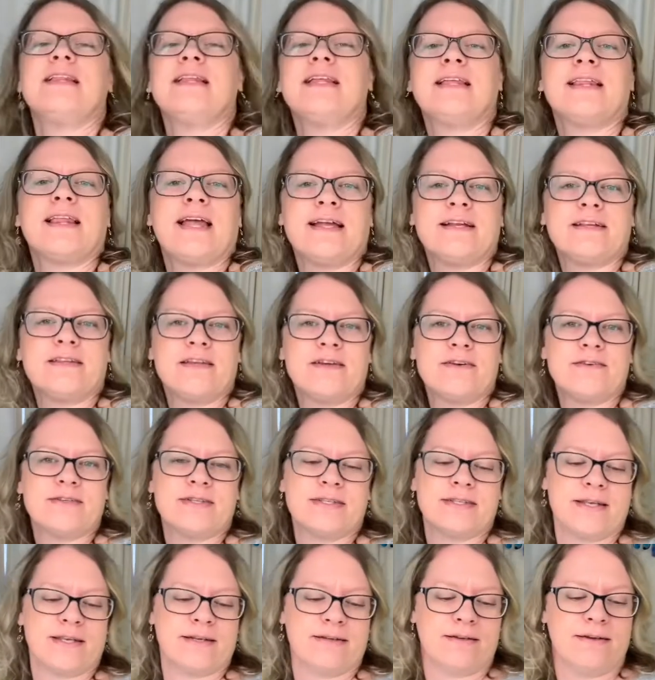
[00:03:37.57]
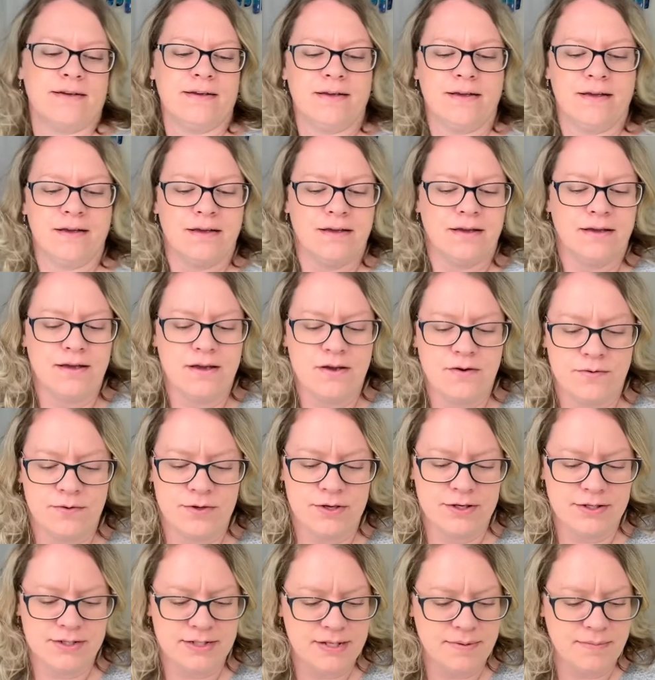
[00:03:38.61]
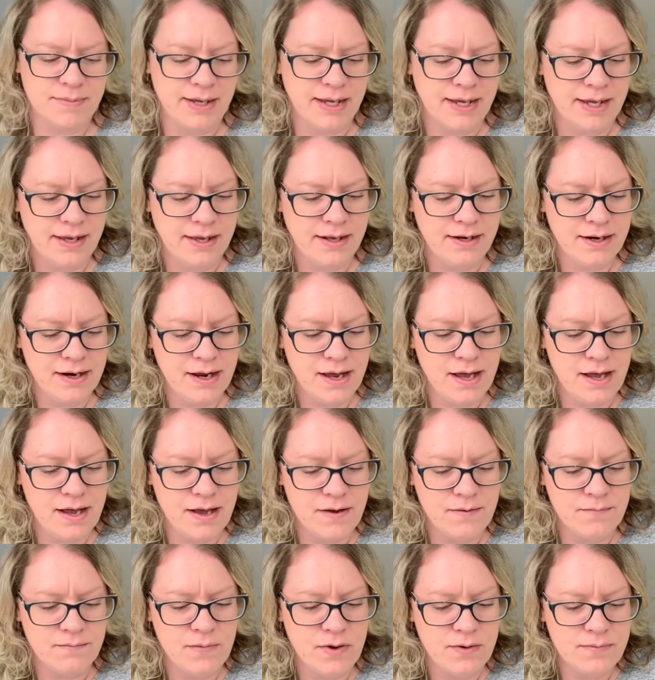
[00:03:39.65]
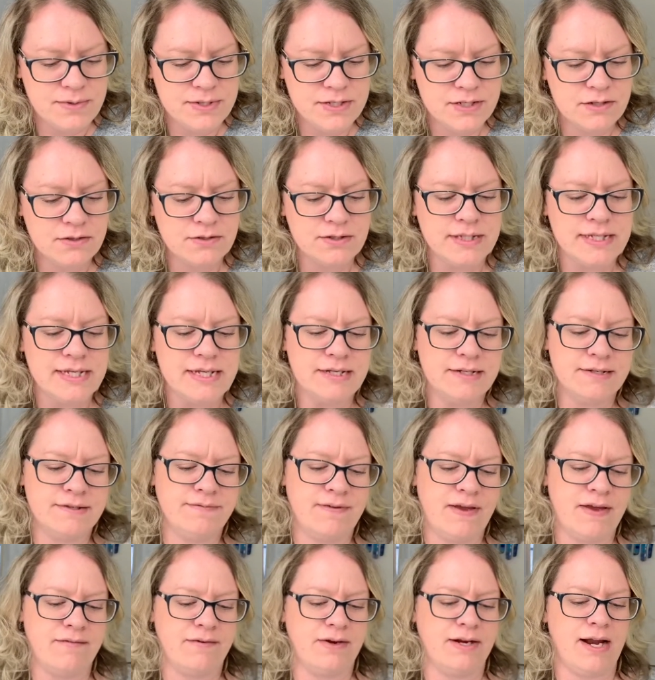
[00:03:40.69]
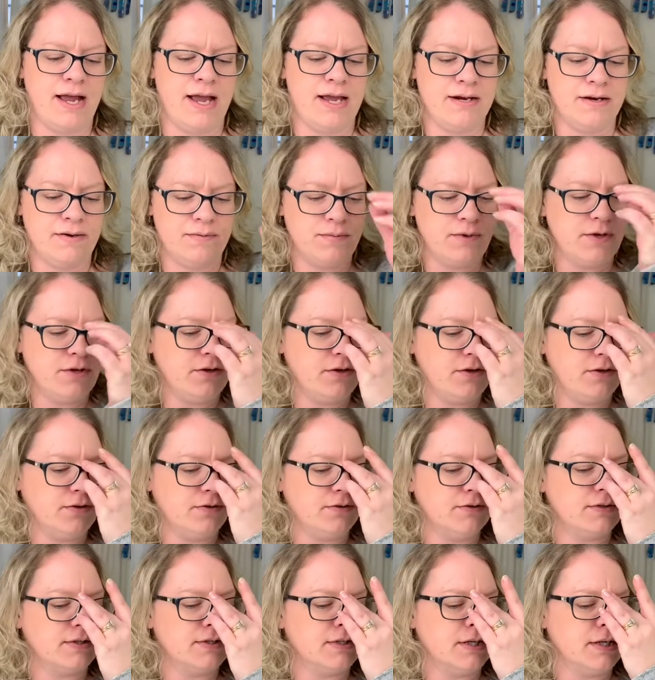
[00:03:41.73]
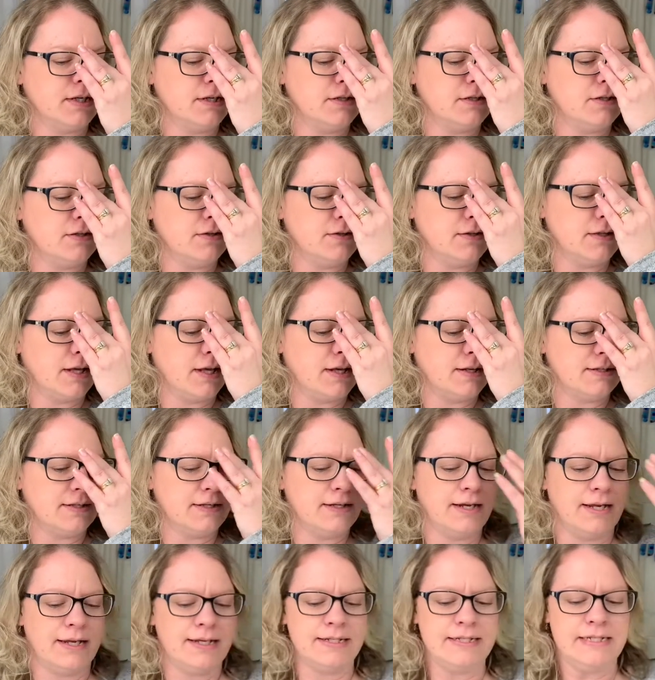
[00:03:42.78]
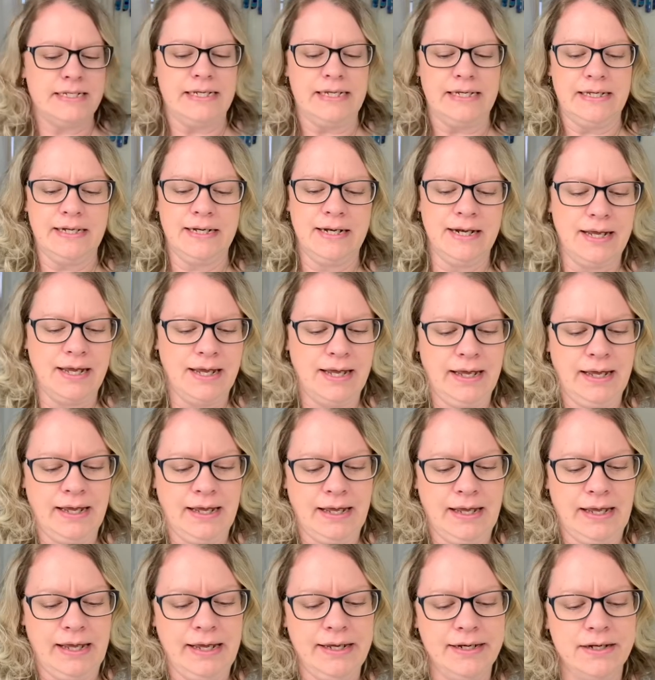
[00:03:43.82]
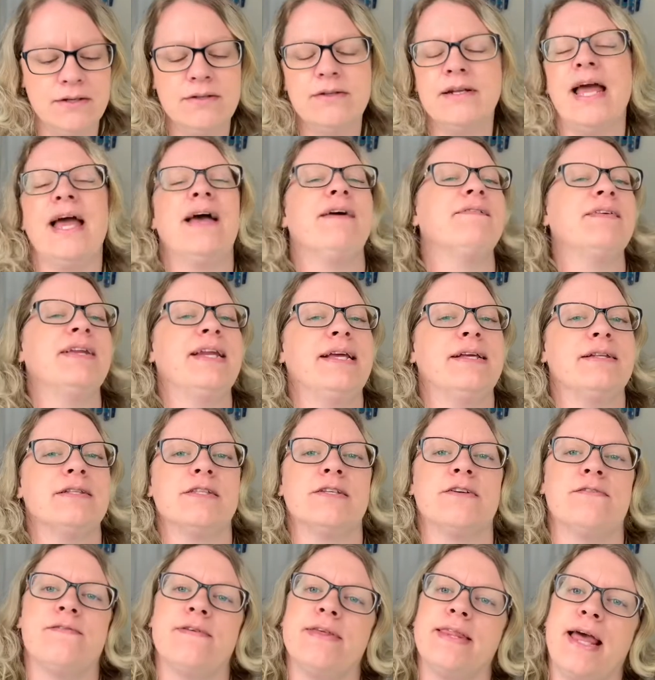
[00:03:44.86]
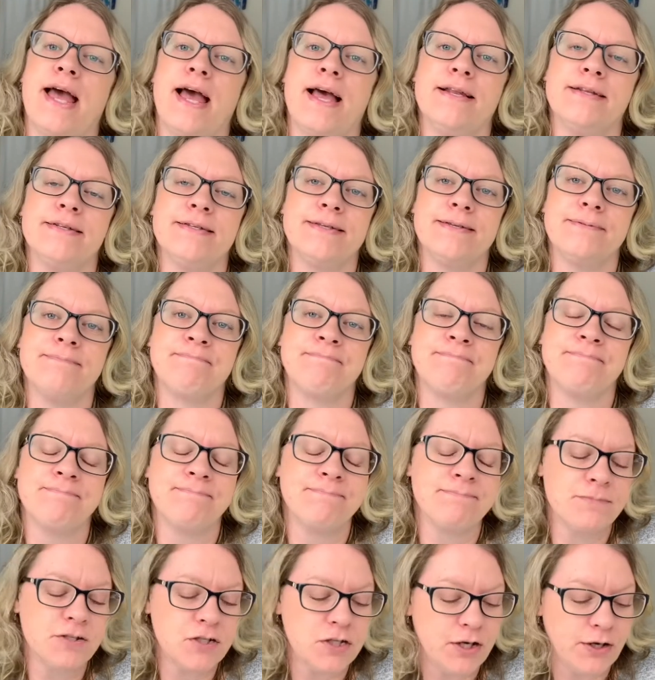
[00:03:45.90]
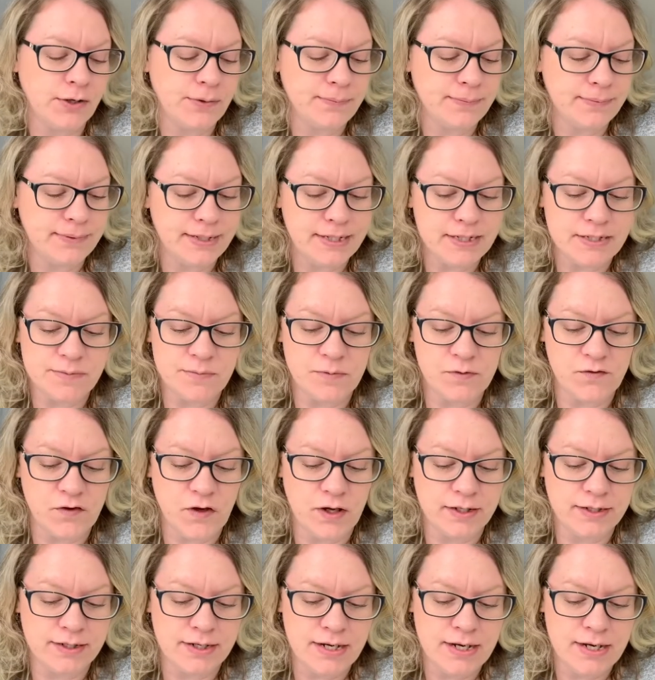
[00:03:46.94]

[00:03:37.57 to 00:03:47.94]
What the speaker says: like those, and we'll use them again. What was your least favorite item you used in 2019? I don't have an answer for that, so let's move on.